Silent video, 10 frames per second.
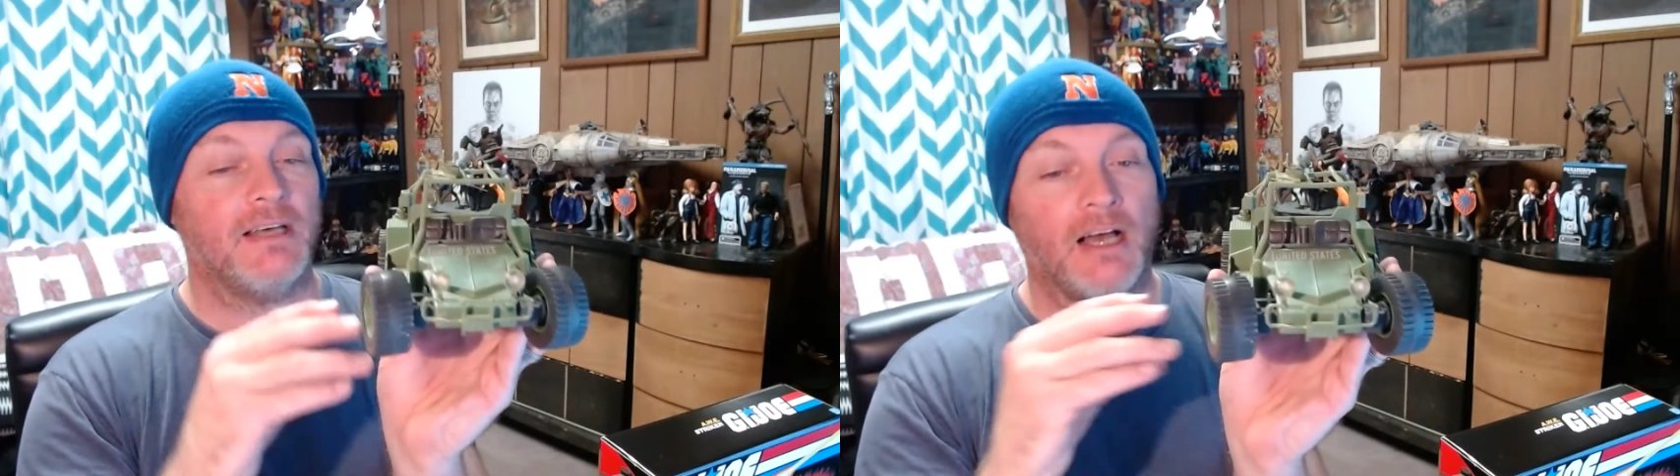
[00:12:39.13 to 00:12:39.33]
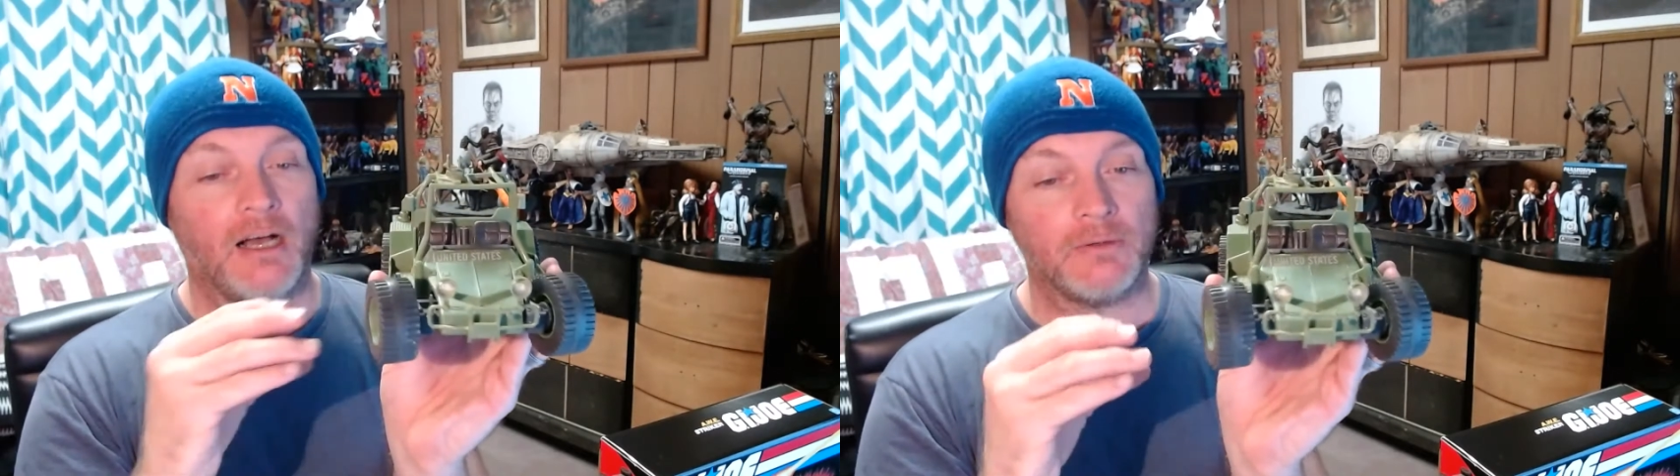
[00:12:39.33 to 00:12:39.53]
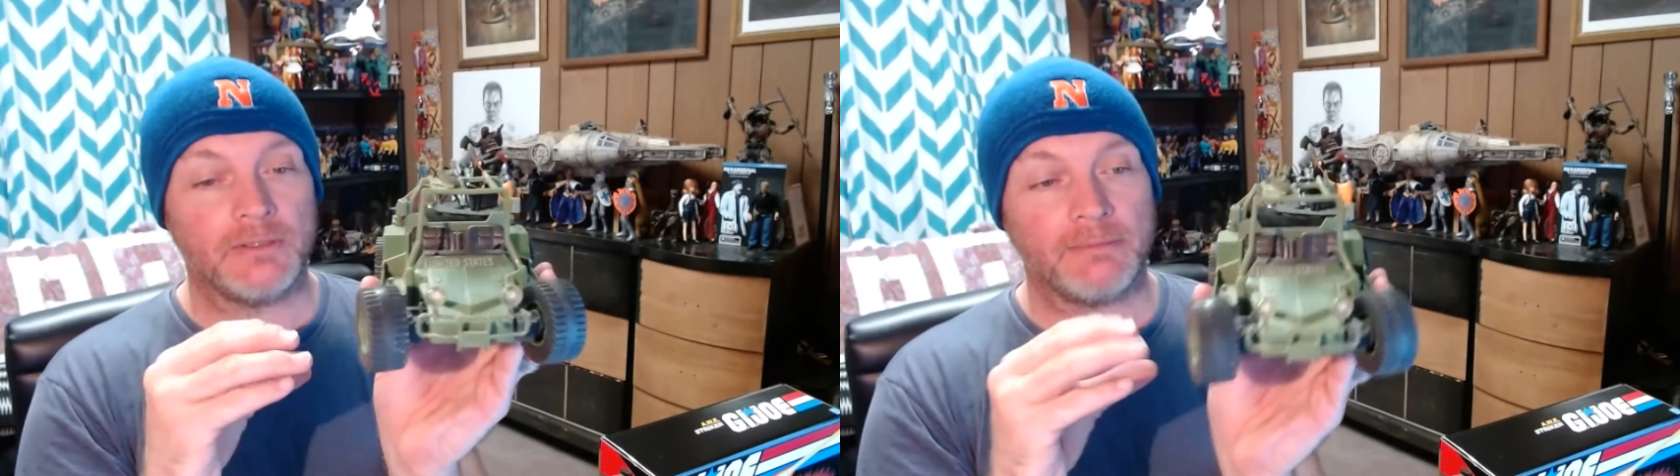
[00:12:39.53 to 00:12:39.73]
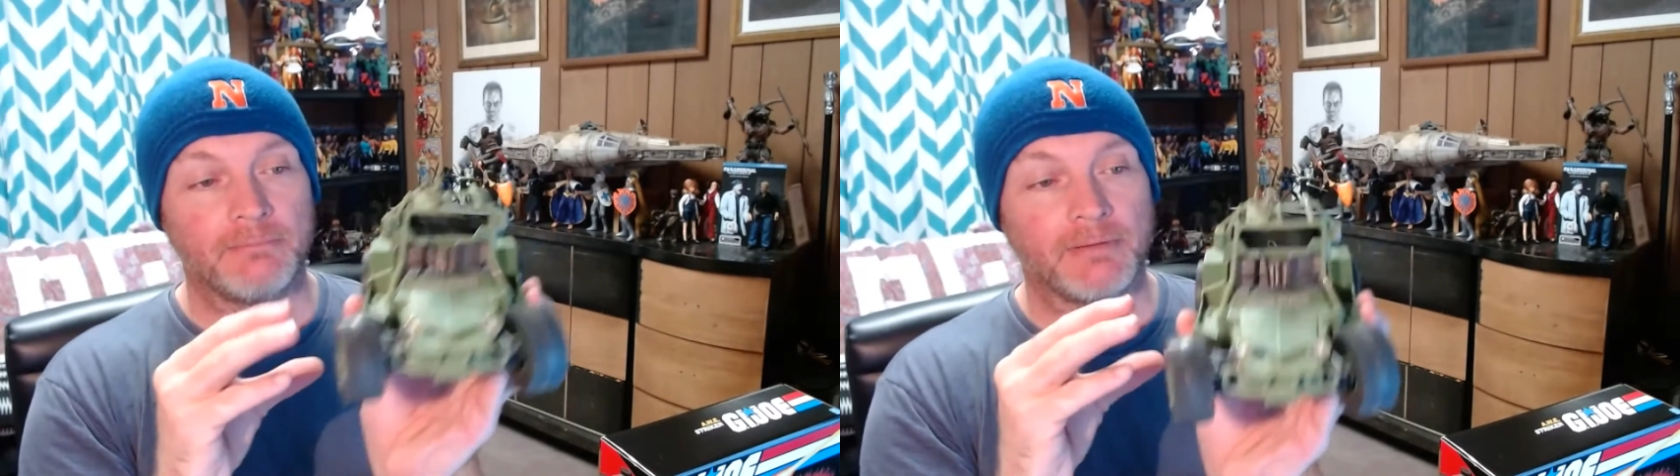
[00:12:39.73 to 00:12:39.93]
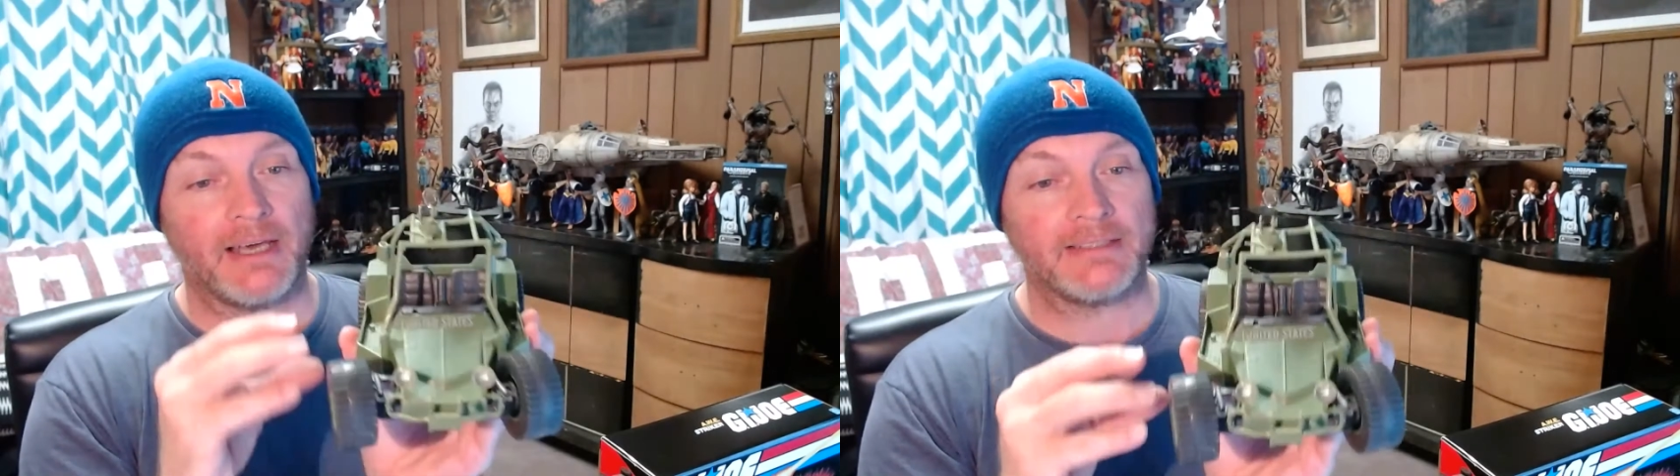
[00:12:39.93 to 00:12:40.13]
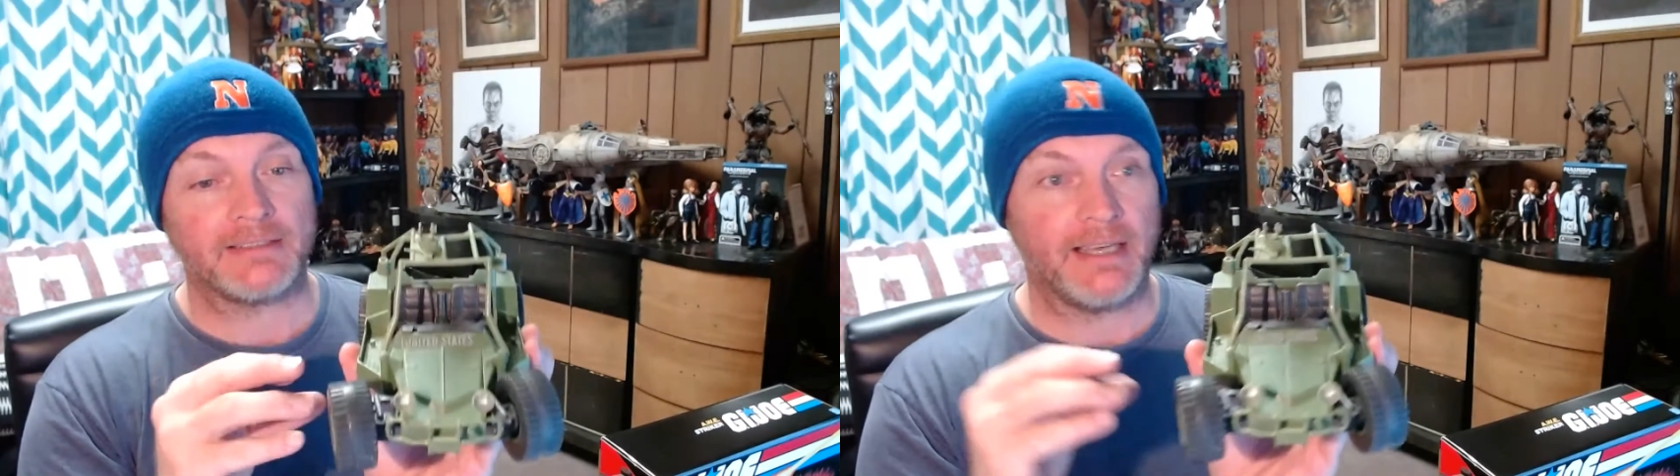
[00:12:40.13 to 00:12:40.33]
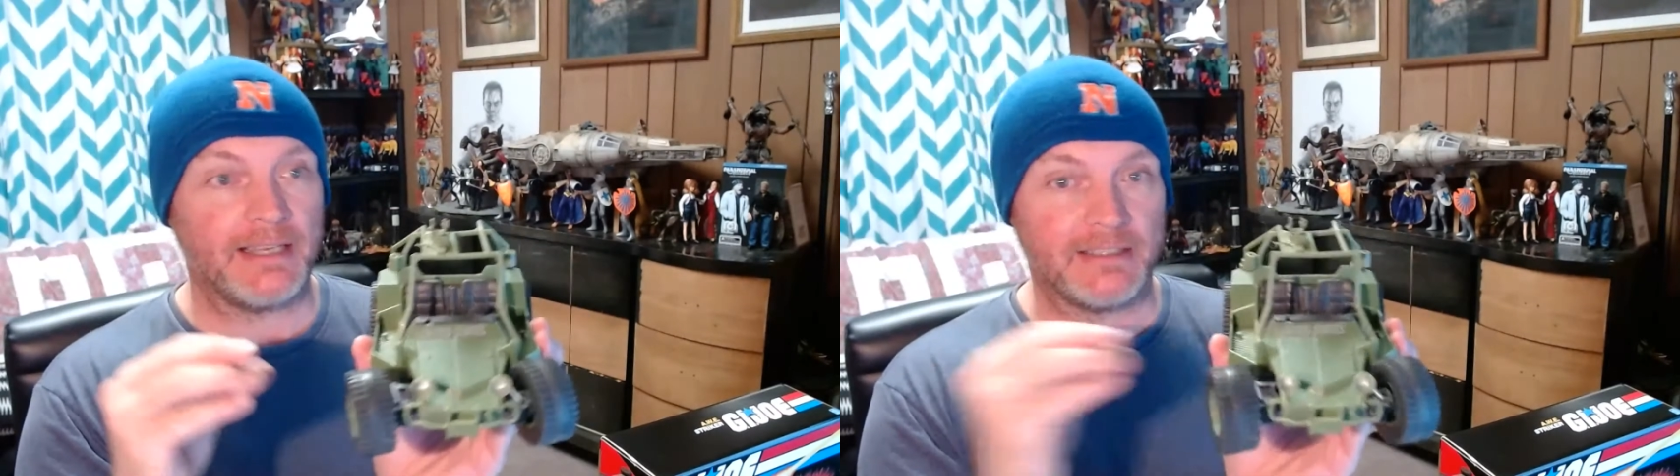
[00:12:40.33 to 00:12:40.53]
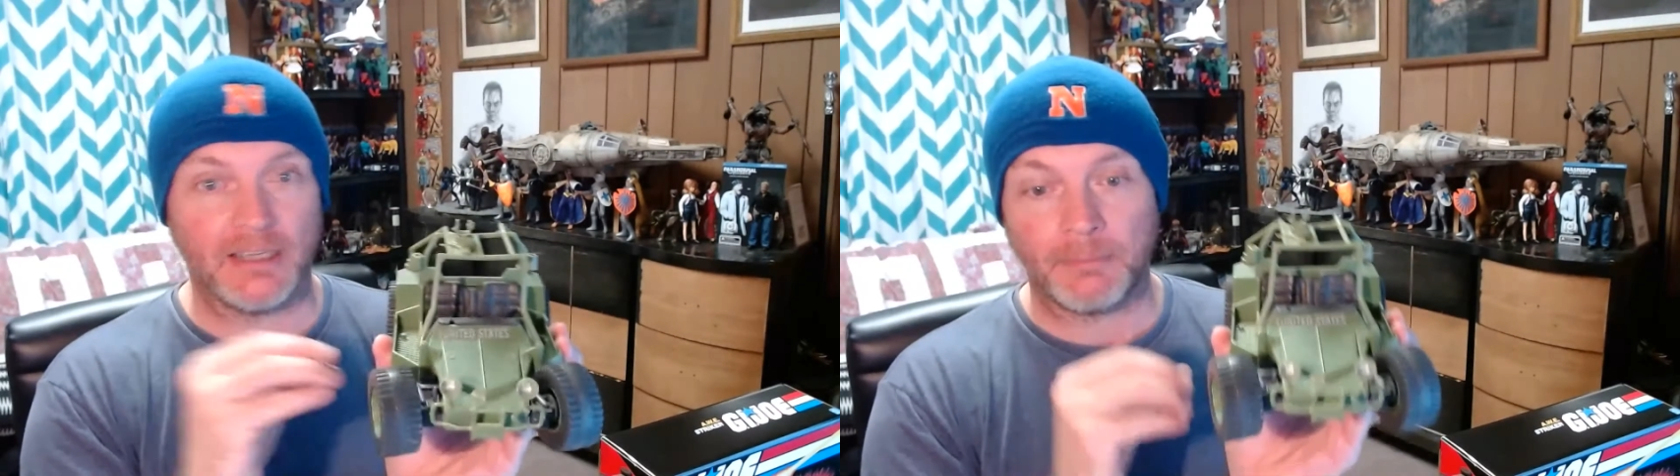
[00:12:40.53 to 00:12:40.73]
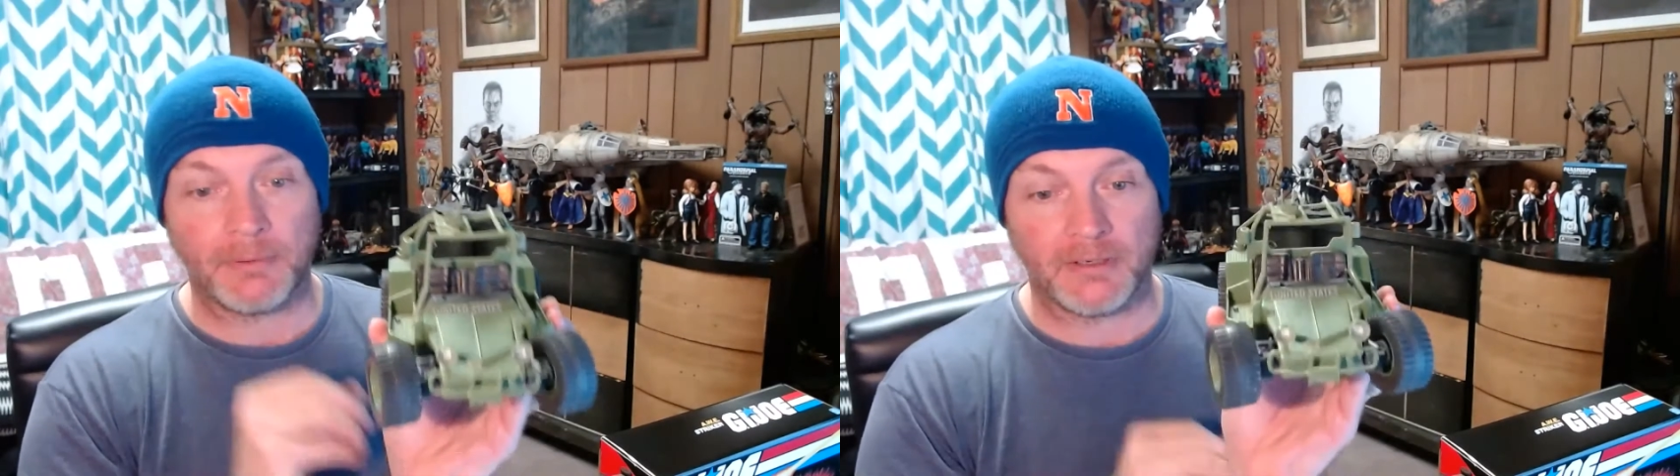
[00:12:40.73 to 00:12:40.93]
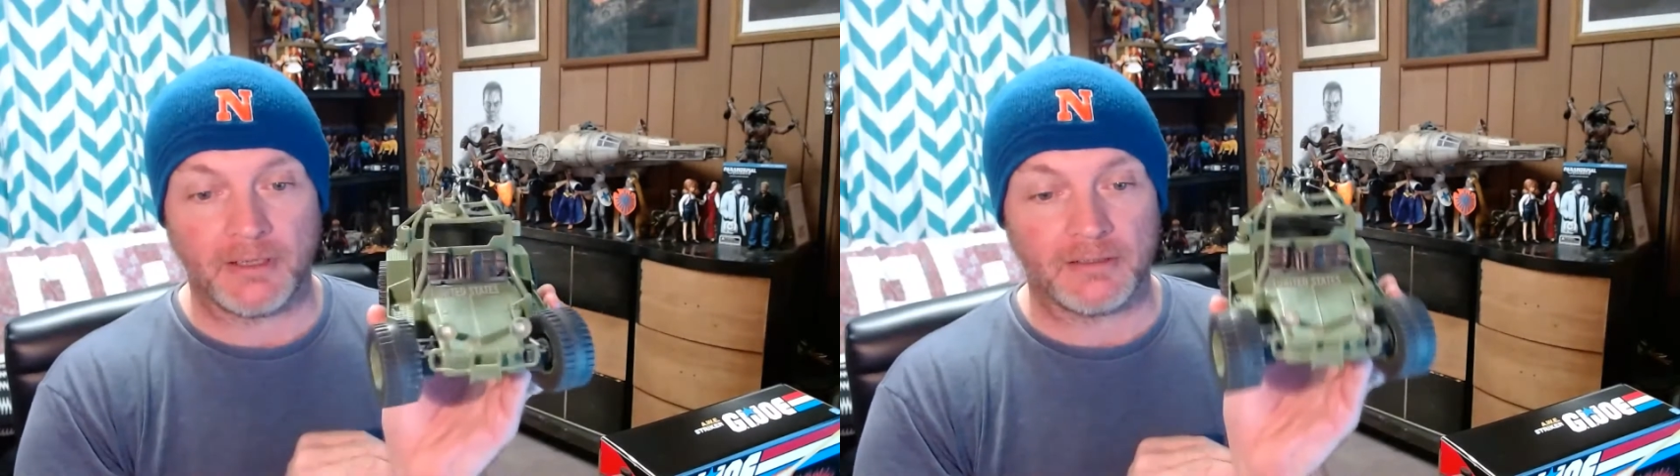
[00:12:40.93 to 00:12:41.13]
holding it in place, and
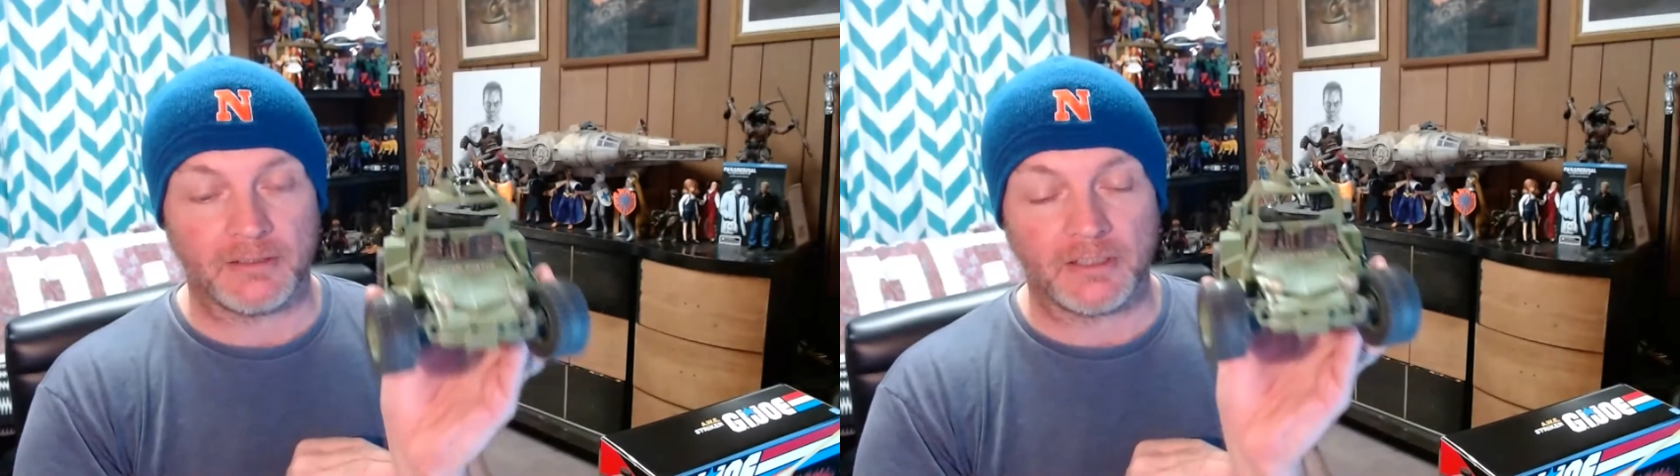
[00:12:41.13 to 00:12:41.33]
dumping it under